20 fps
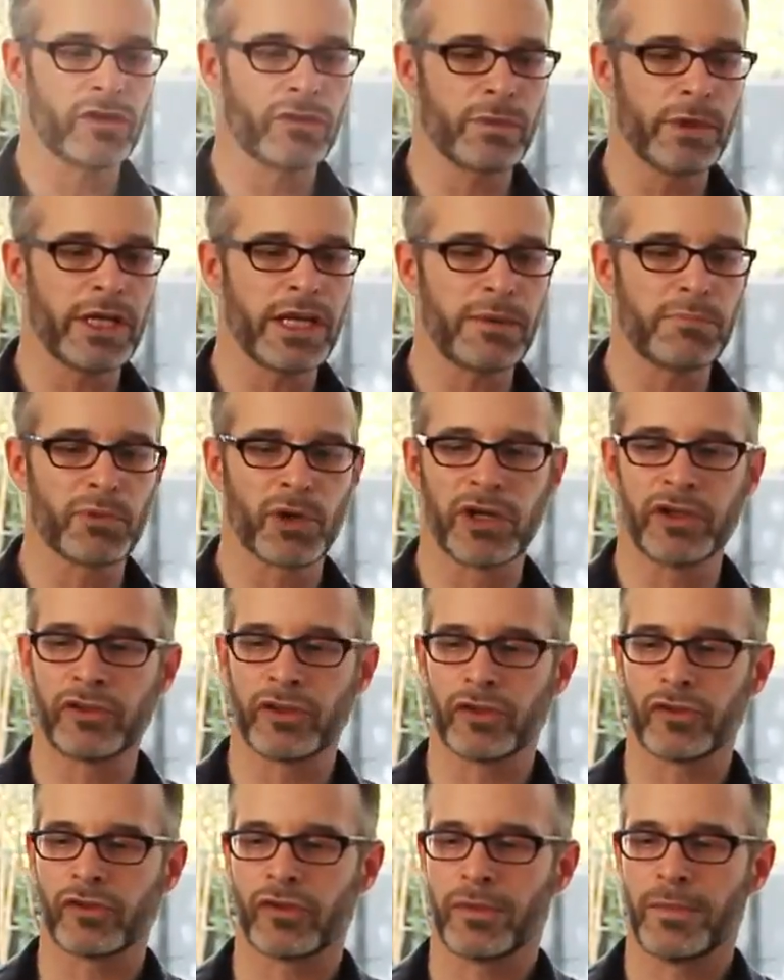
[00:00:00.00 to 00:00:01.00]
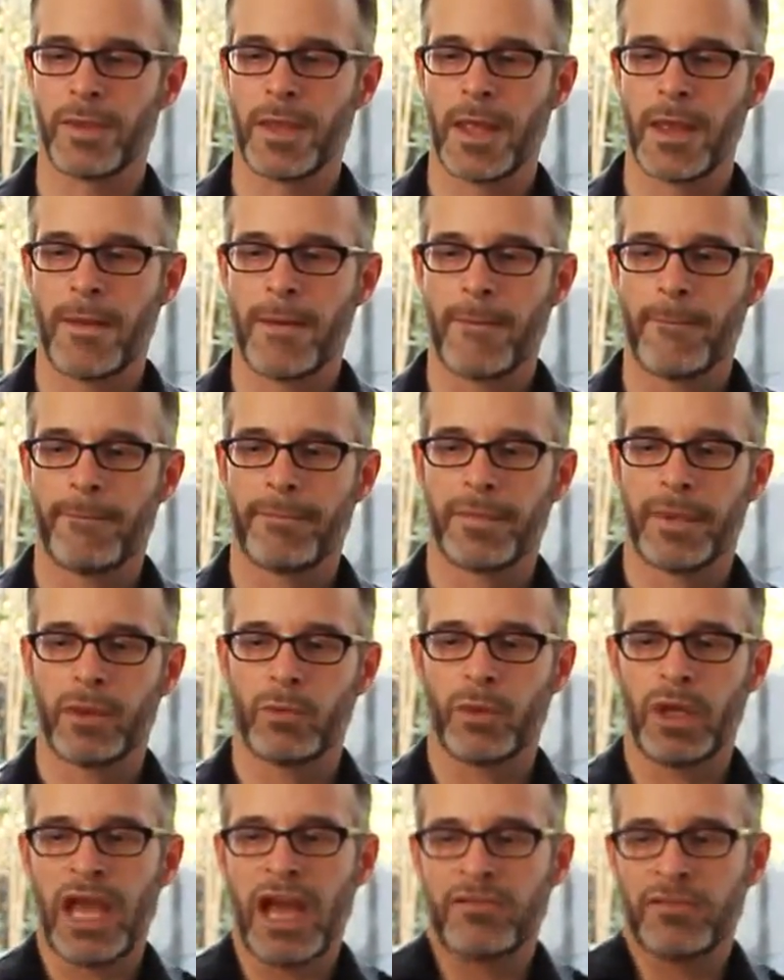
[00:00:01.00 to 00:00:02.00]
3D printers,
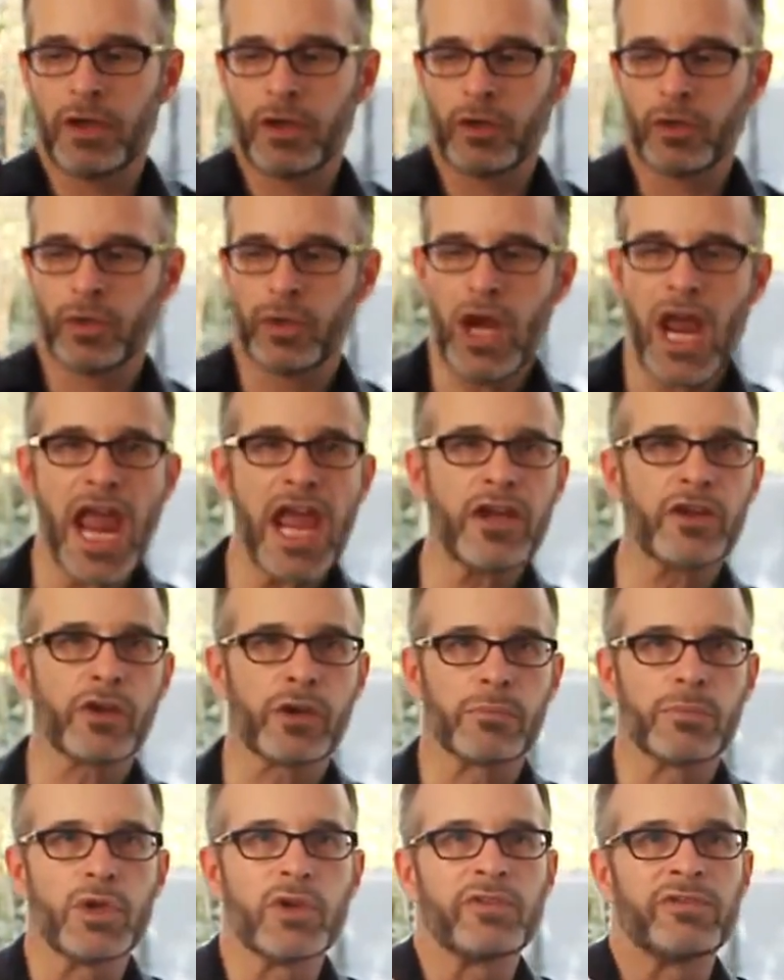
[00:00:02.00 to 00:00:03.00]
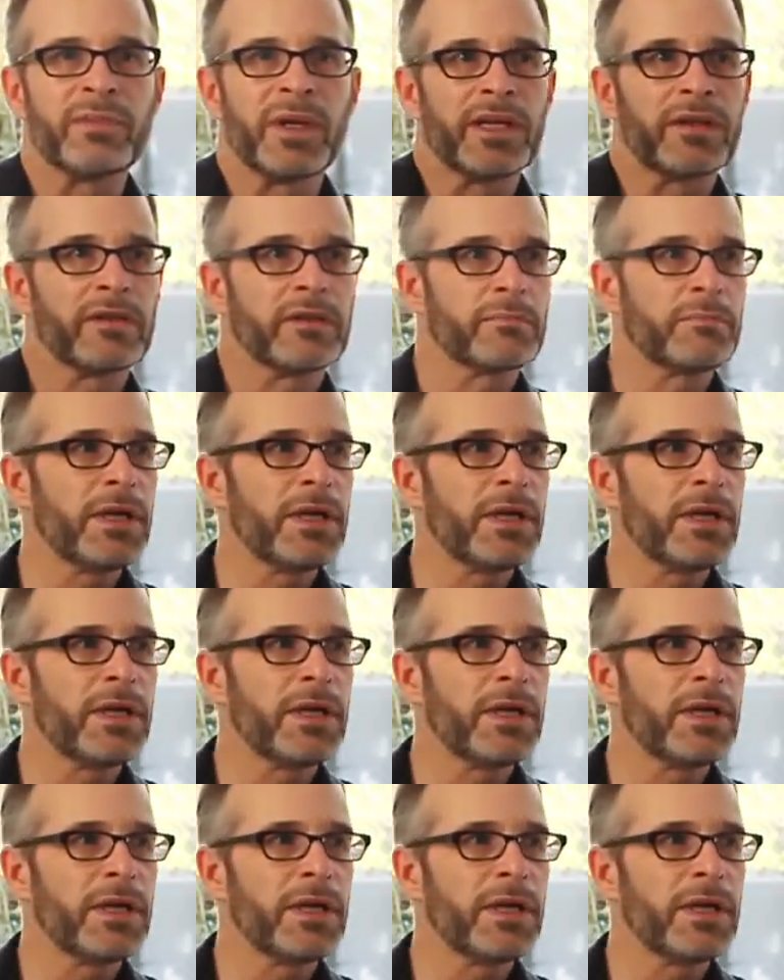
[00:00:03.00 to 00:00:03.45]
we have a creator movement,